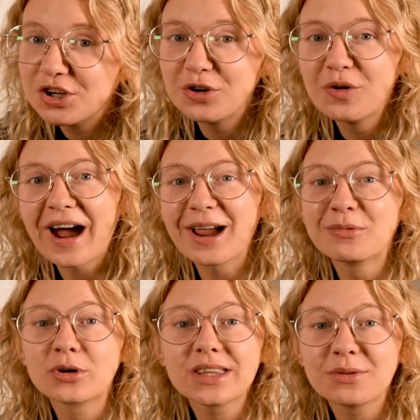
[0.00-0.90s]
Two,
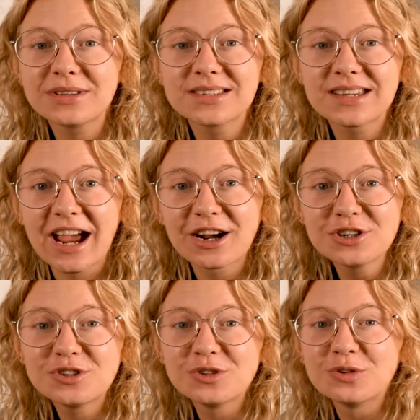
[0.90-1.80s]
I'm really, really
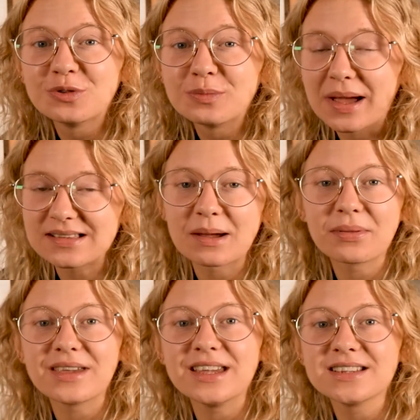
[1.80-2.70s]
scared to mess
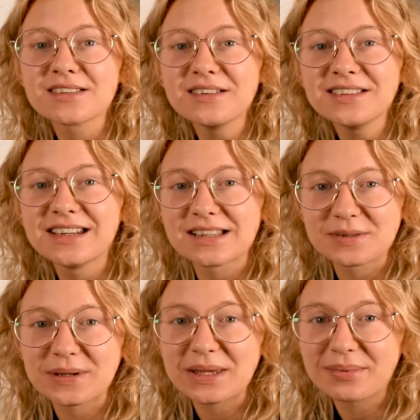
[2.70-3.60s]
up the easel. It's
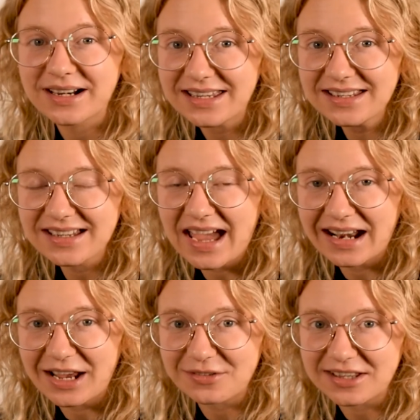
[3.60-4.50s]
really pretty,
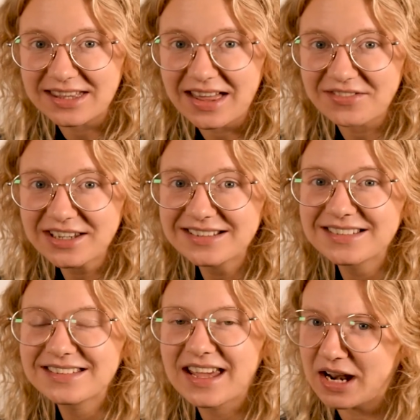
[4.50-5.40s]
and I really love it,
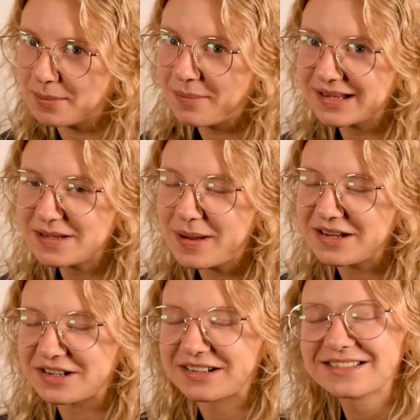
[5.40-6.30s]
and I'm a messy
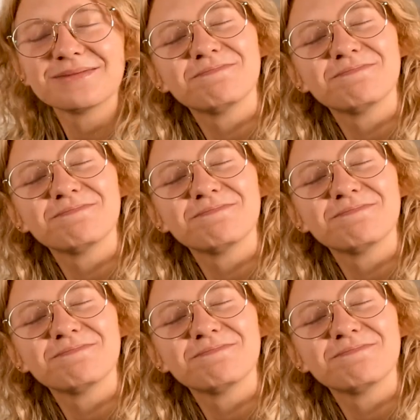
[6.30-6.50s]
painter.